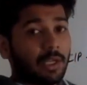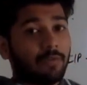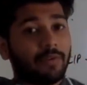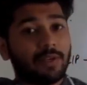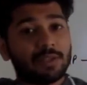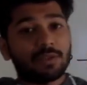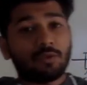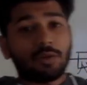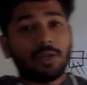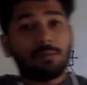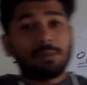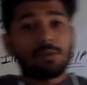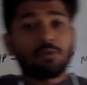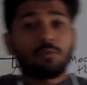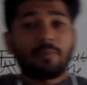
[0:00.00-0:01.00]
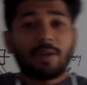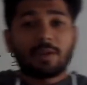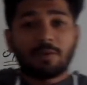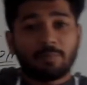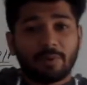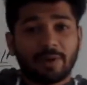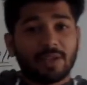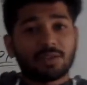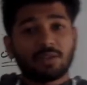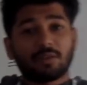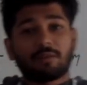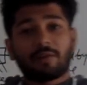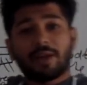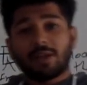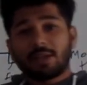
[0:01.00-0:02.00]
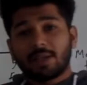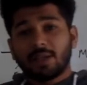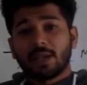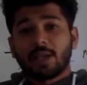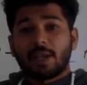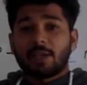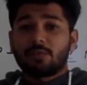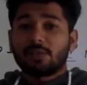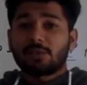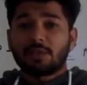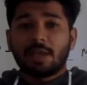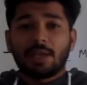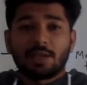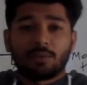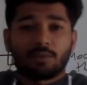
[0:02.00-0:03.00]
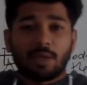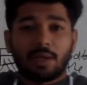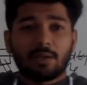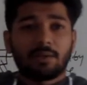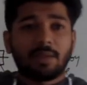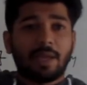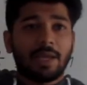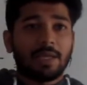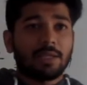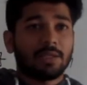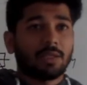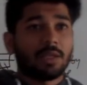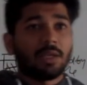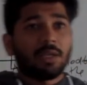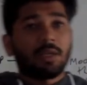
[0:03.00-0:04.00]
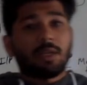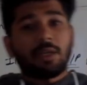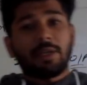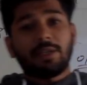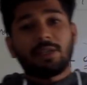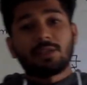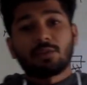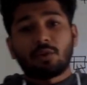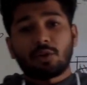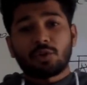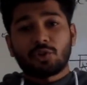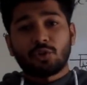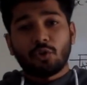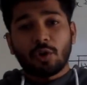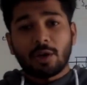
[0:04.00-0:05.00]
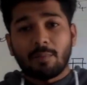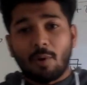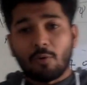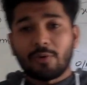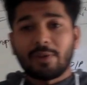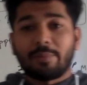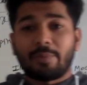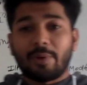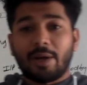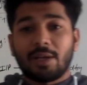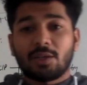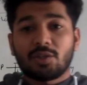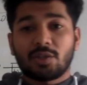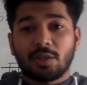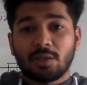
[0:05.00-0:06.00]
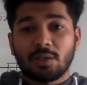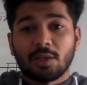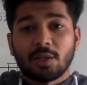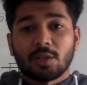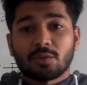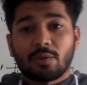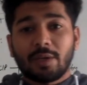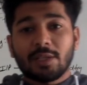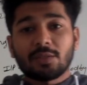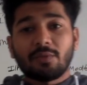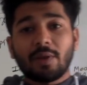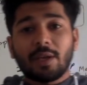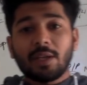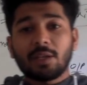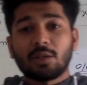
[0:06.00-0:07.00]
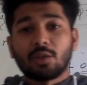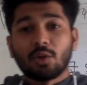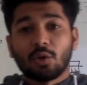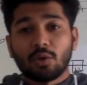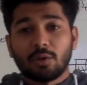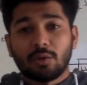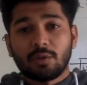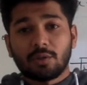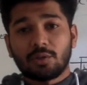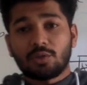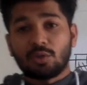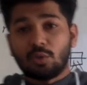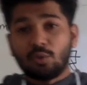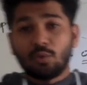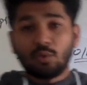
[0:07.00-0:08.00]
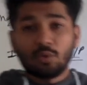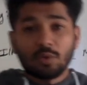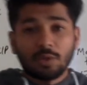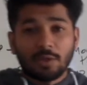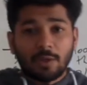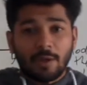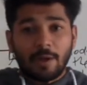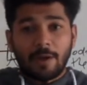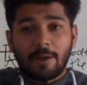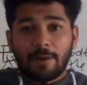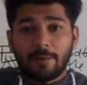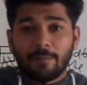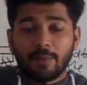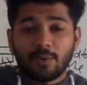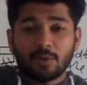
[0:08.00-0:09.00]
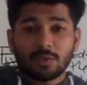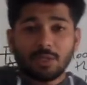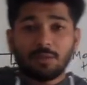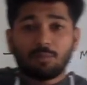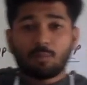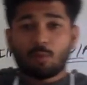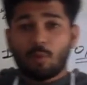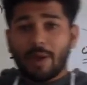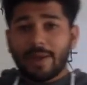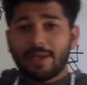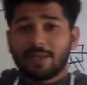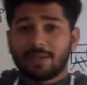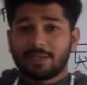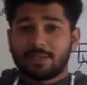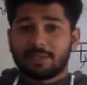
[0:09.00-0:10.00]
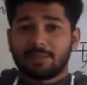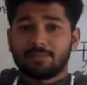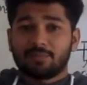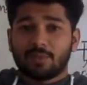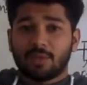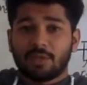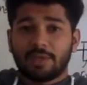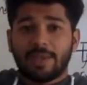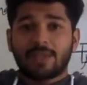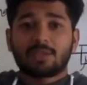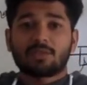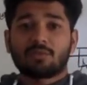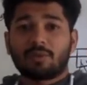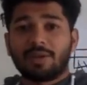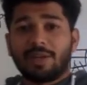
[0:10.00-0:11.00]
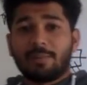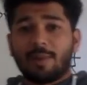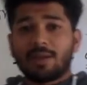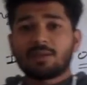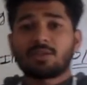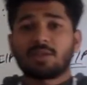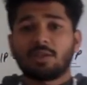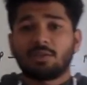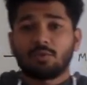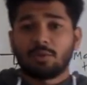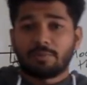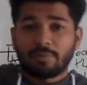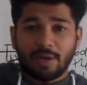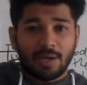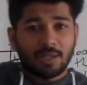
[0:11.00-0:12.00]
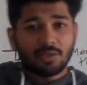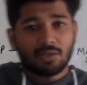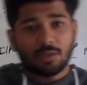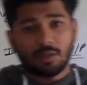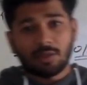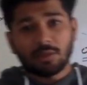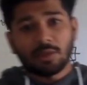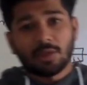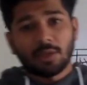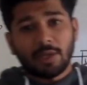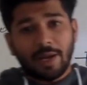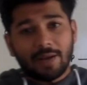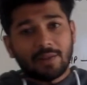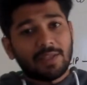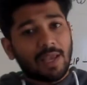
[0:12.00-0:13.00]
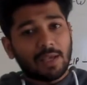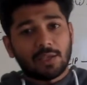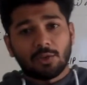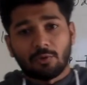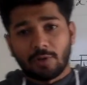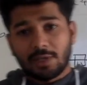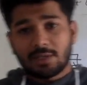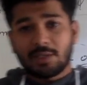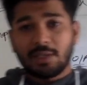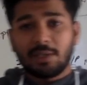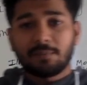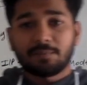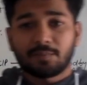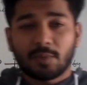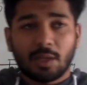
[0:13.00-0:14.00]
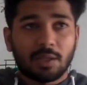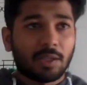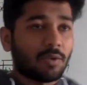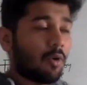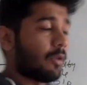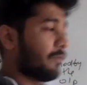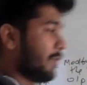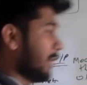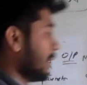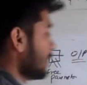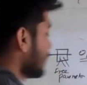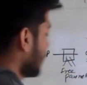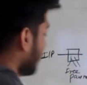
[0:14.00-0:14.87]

If it is not able to make a prediction correctly, it will tell you that it is not sure about the prediction. So it is very good because it provides extra dimension to the prediction and the accuracy, the confidence